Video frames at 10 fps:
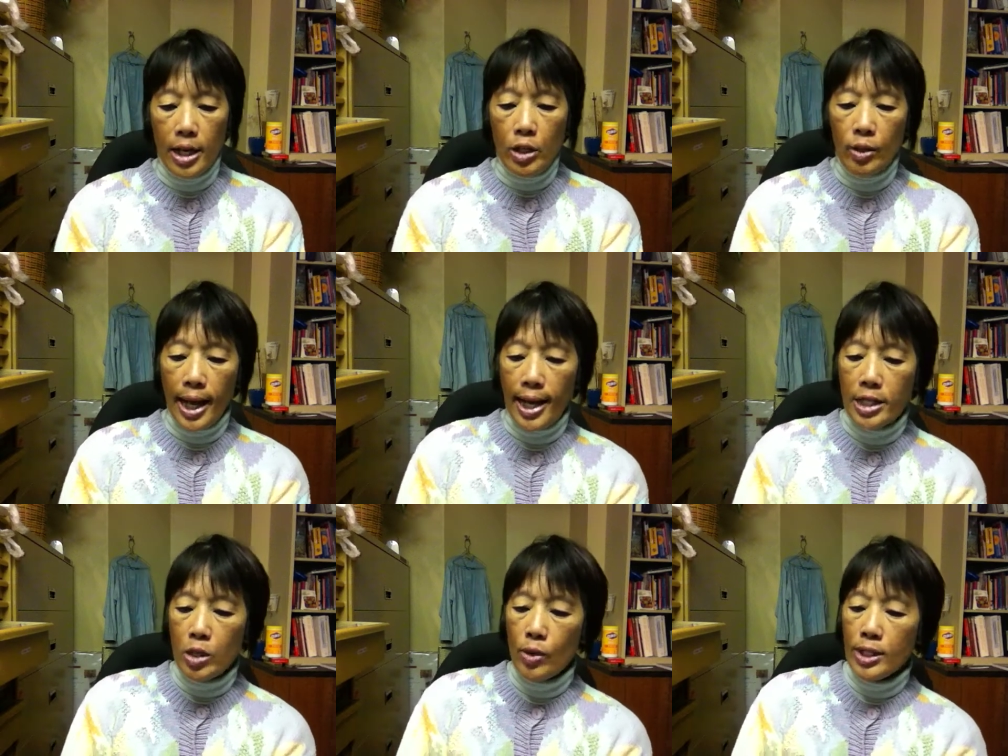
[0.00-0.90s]
You'll
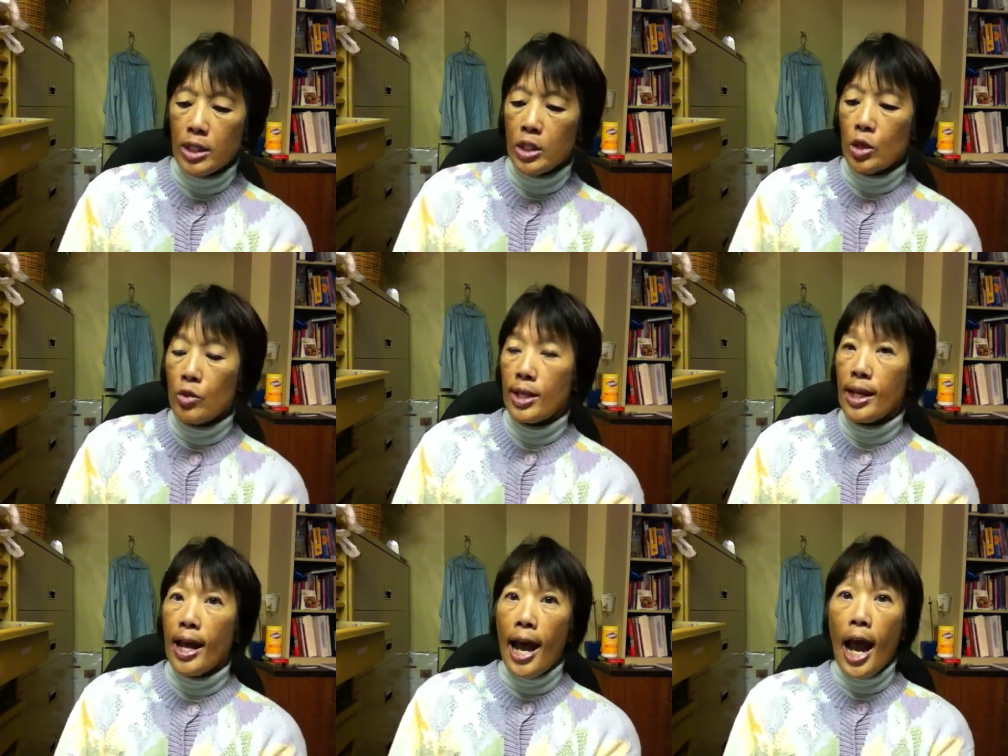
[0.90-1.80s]
ask questions using
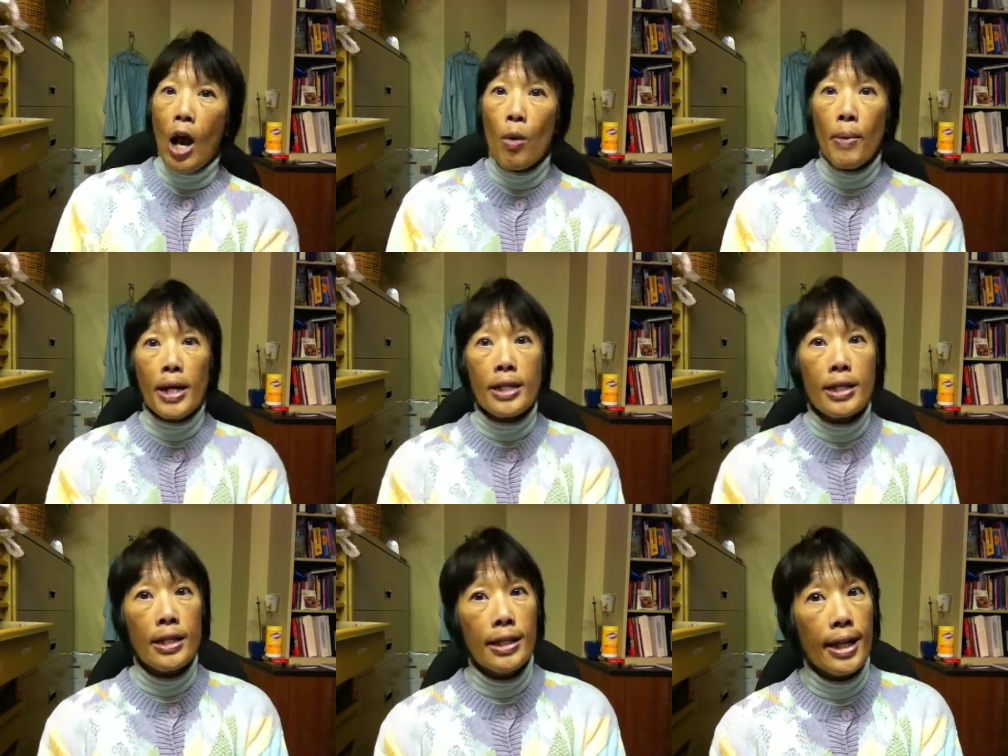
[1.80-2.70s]
how much
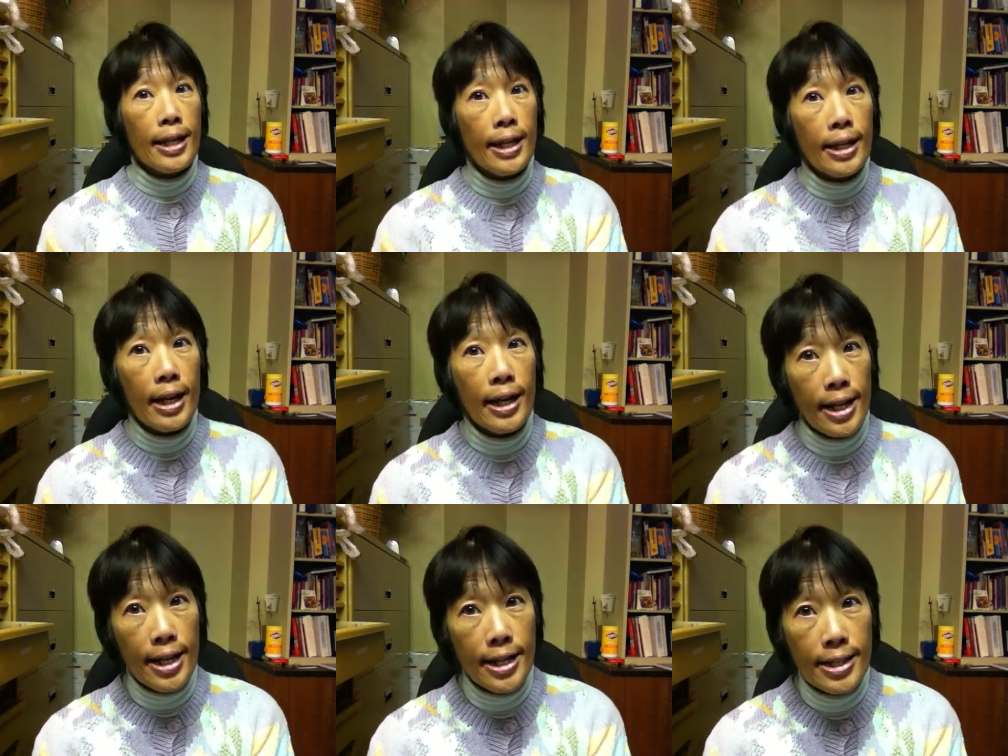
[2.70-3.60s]
da da da
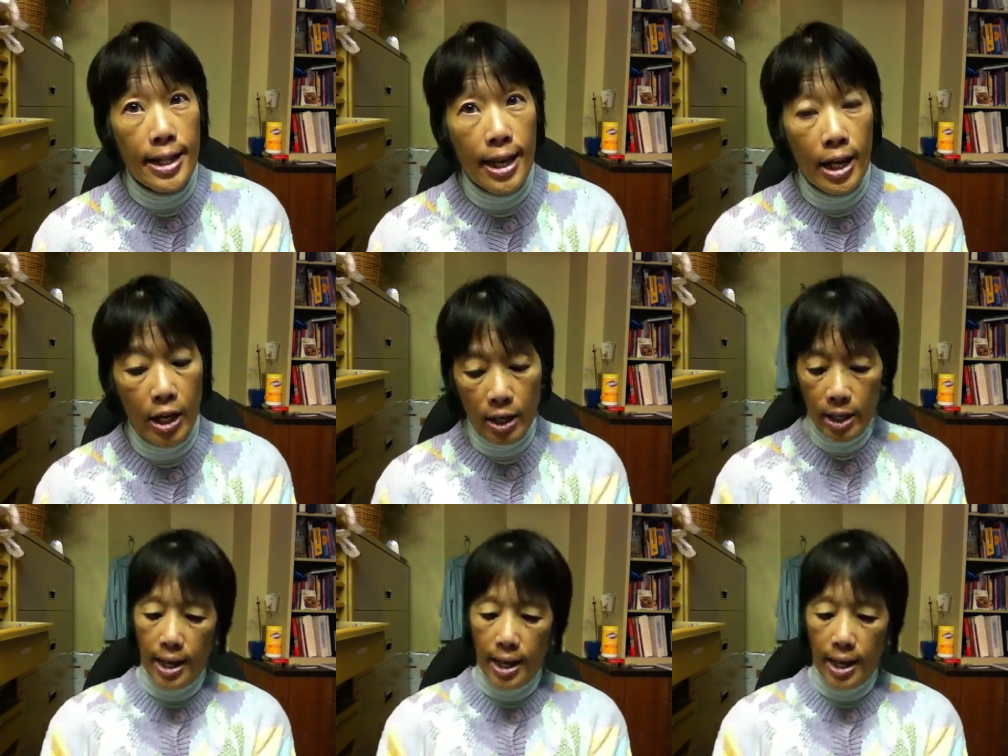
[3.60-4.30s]
is there